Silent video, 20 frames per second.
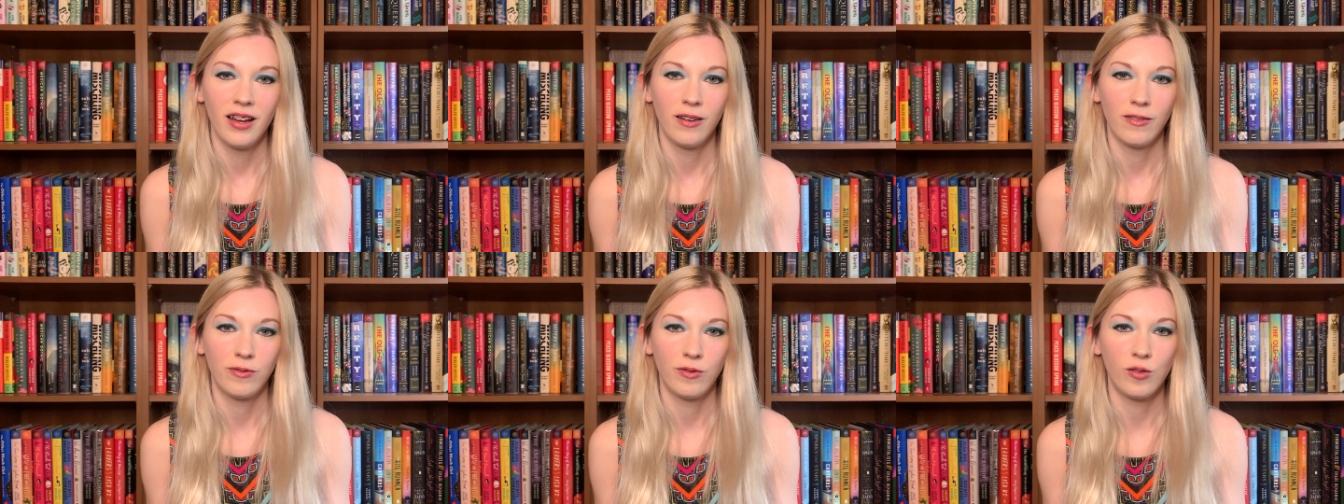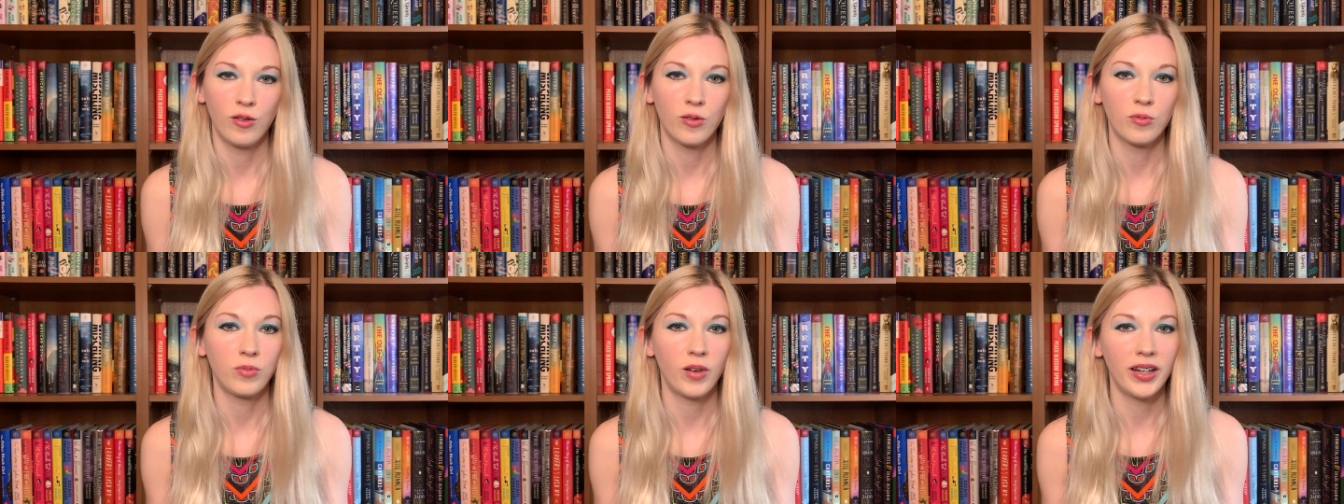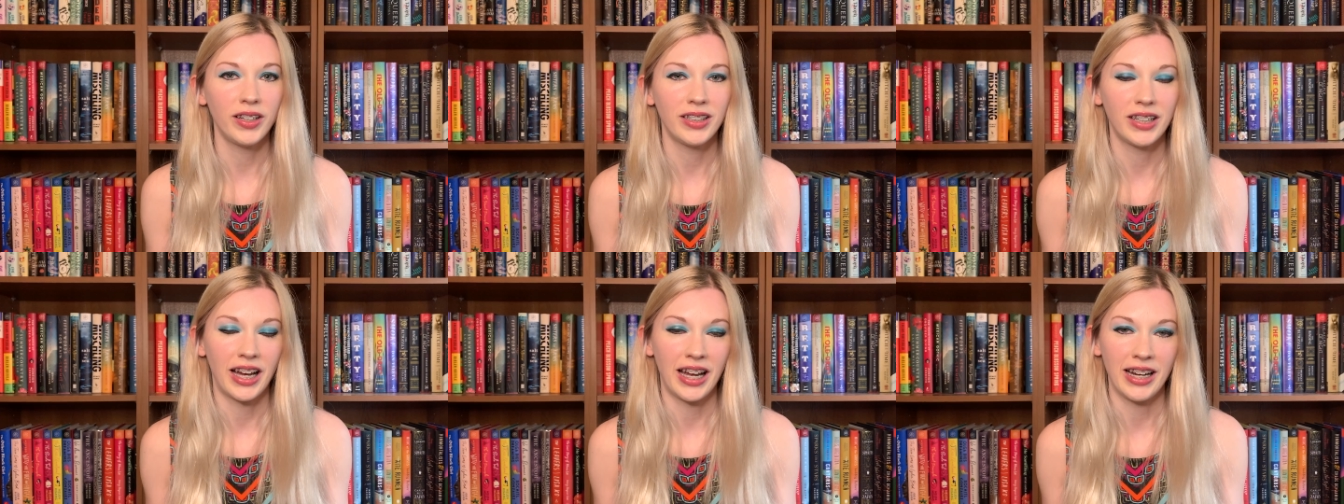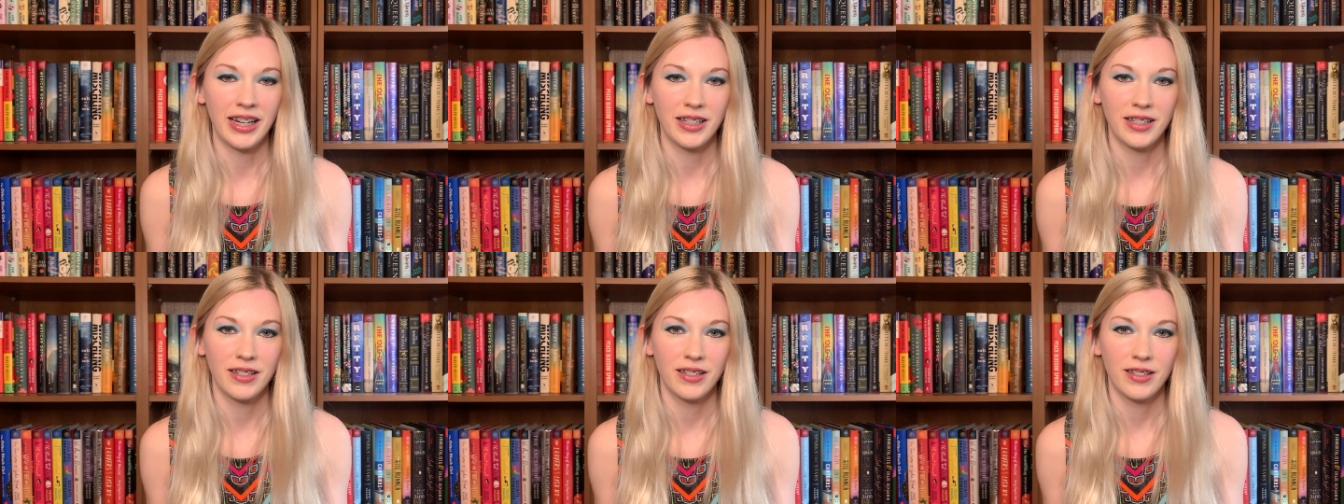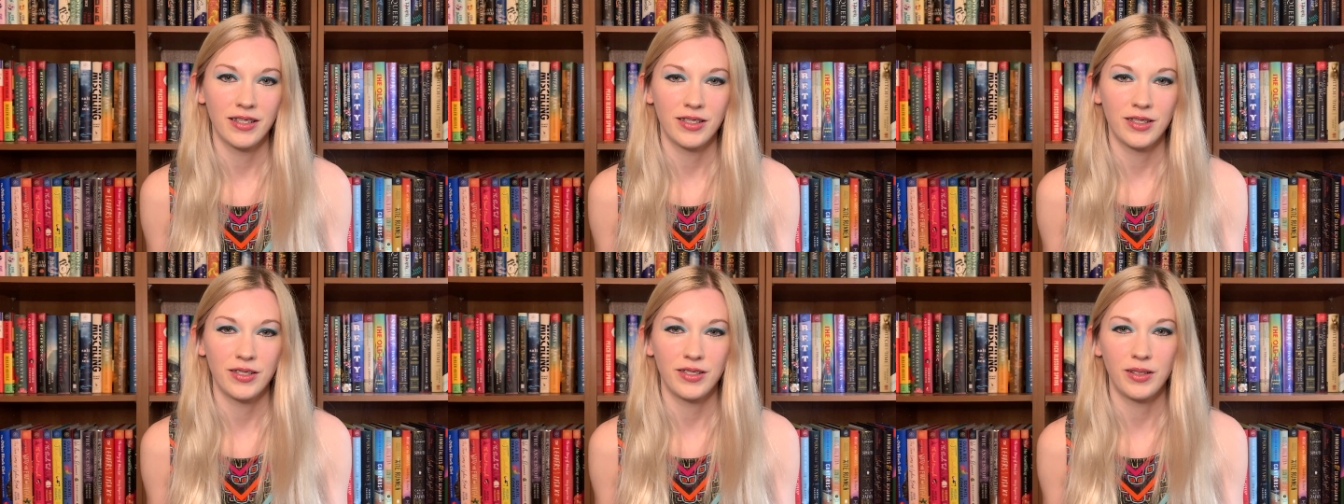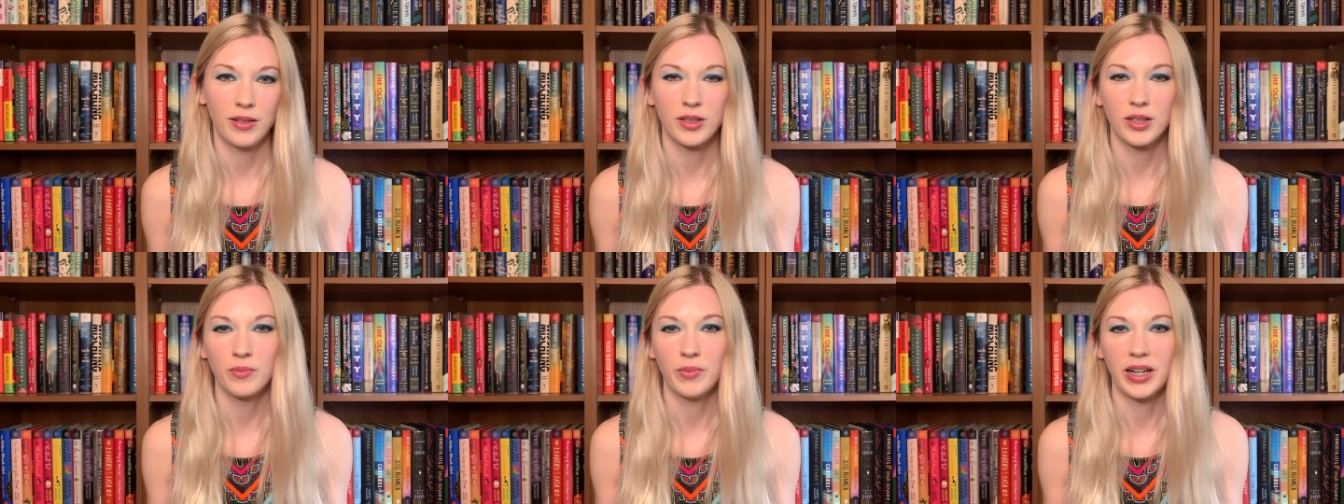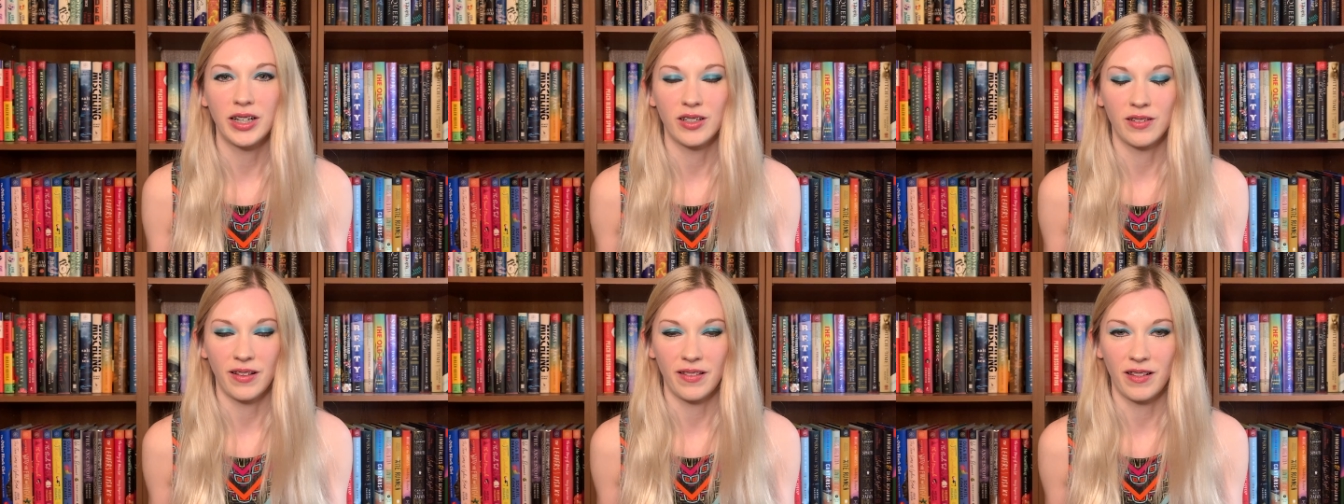for one night just to
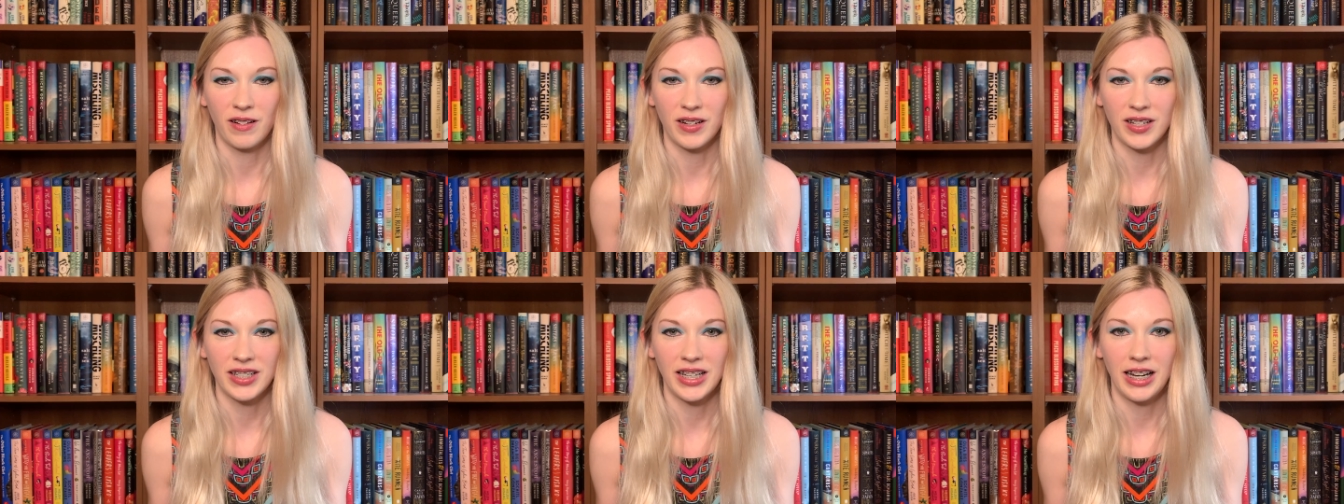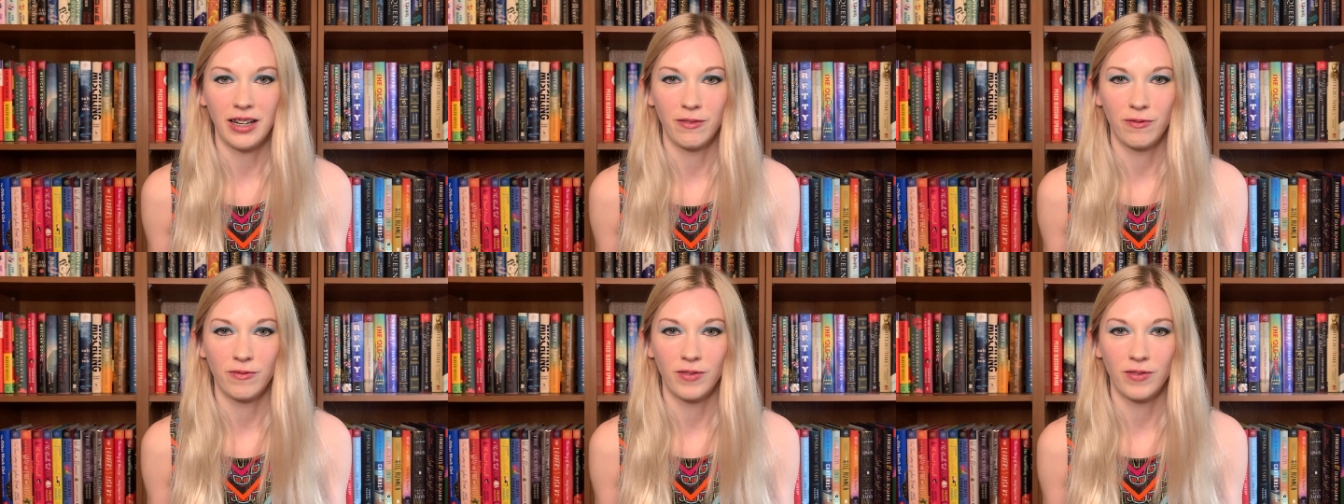make sure that they're safe